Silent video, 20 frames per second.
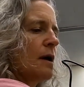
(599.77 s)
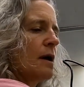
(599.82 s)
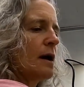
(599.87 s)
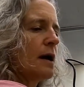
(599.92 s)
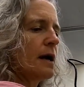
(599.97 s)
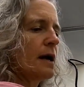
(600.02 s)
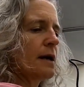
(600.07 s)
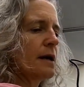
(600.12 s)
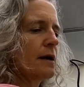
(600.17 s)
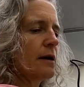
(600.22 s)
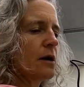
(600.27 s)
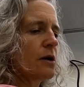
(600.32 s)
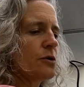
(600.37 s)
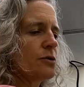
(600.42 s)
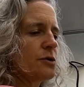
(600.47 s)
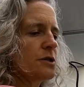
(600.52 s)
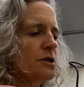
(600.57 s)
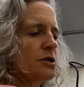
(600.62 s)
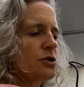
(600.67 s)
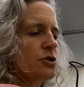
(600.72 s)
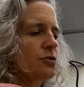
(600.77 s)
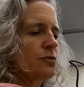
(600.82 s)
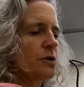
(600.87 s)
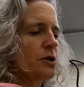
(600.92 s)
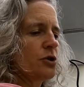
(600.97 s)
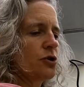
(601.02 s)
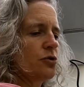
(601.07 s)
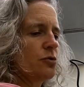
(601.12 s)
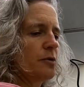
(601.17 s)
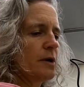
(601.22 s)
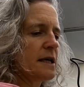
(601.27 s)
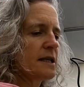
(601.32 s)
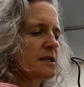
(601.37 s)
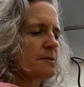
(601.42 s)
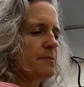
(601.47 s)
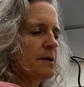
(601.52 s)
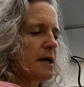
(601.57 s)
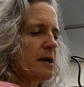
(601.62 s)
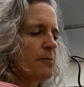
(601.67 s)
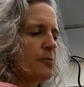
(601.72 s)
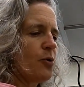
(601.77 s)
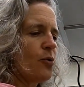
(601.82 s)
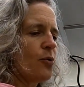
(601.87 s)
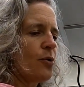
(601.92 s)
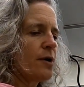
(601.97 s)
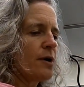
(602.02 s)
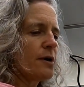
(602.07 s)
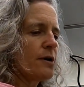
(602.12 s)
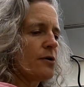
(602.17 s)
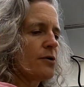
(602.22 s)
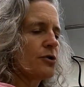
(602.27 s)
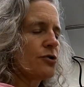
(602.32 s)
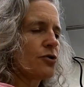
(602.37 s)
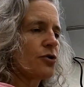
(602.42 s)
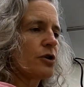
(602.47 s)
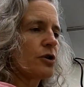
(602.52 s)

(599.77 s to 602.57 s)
and it goes into a USB port on your